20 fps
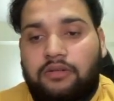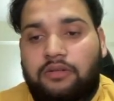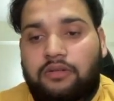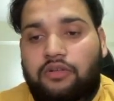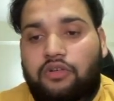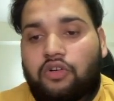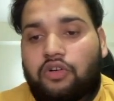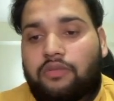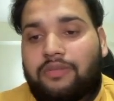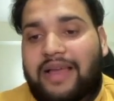
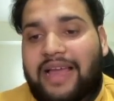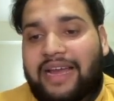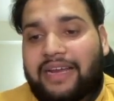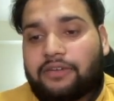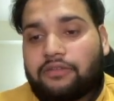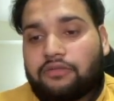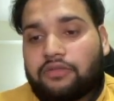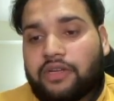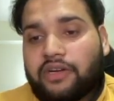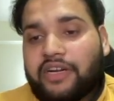Go
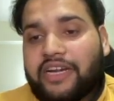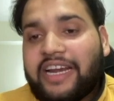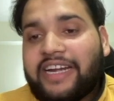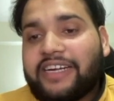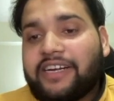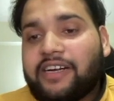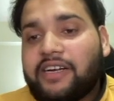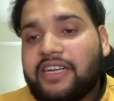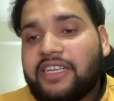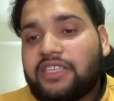back to the
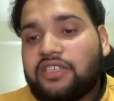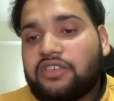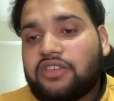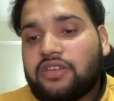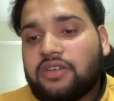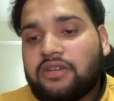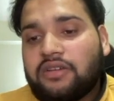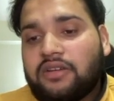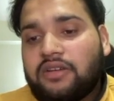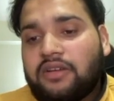related list
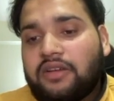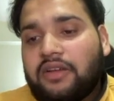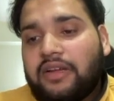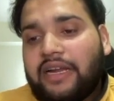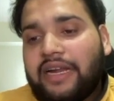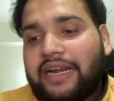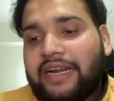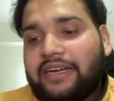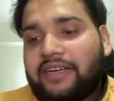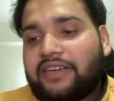
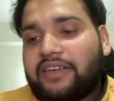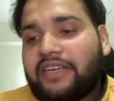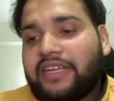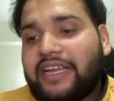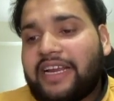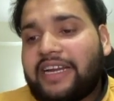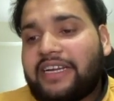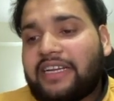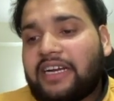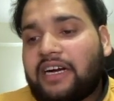and
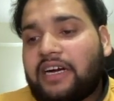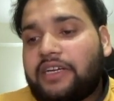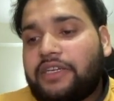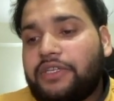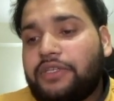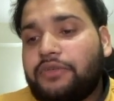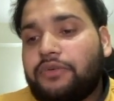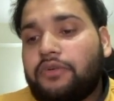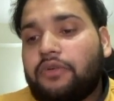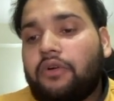create a
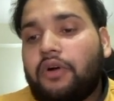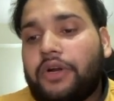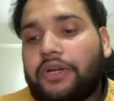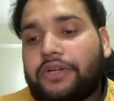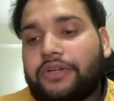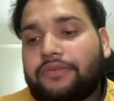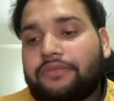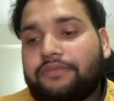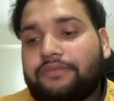new quote.